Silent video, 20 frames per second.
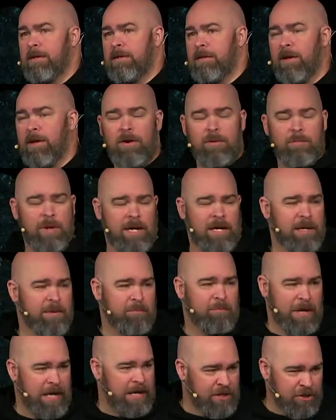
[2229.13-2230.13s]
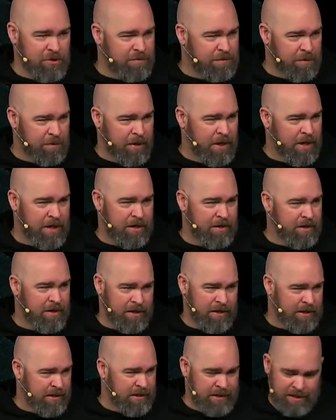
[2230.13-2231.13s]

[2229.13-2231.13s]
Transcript: No, I'm not going to beg you for money or anything like